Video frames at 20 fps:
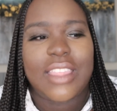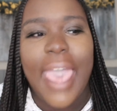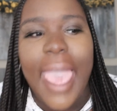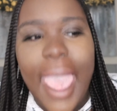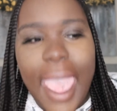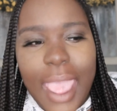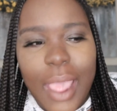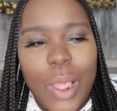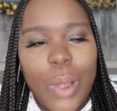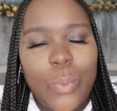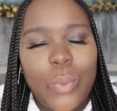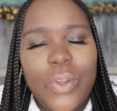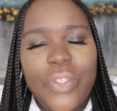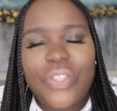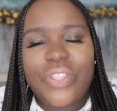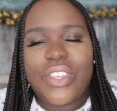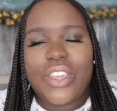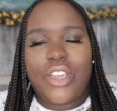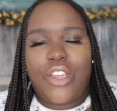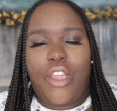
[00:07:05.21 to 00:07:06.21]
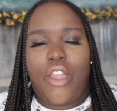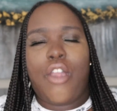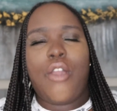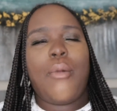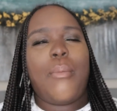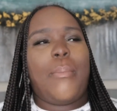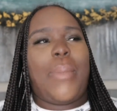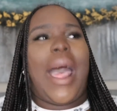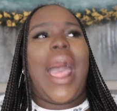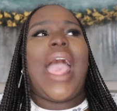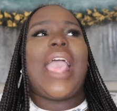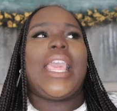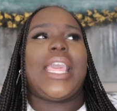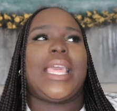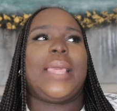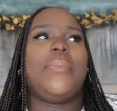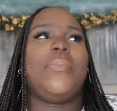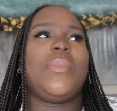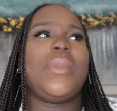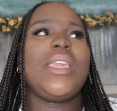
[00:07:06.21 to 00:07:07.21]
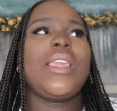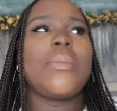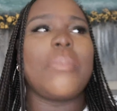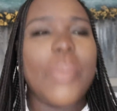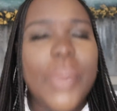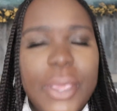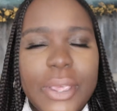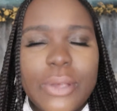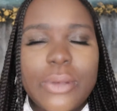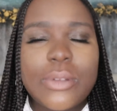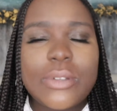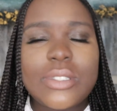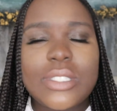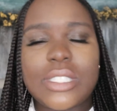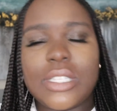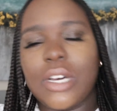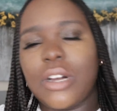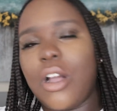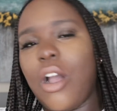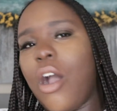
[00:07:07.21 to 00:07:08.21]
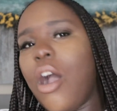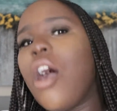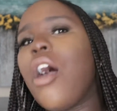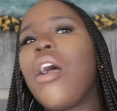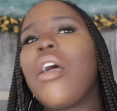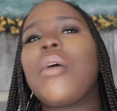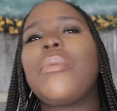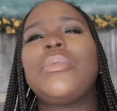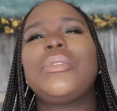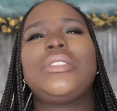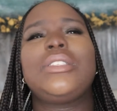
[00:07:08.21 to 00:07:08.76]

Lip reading: that, with the her buying Meek Mill's the car,